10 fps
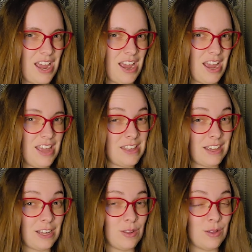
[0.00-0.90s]
And
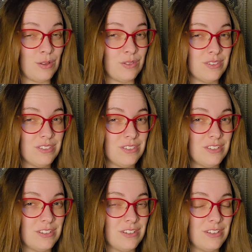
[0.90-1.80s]
that concludes
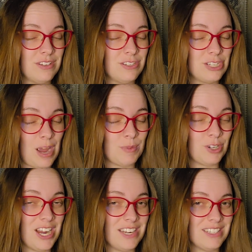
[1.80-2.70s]
Chapter 8.